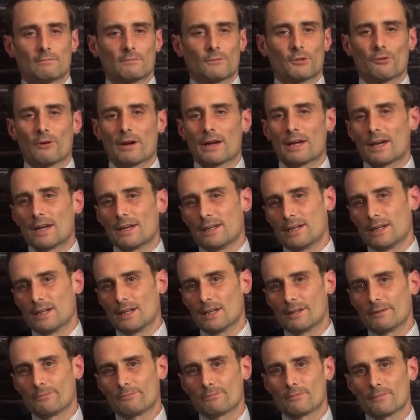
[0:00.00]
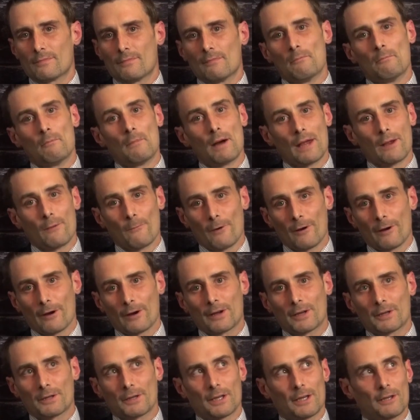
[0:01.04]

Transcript: Great idea. Might work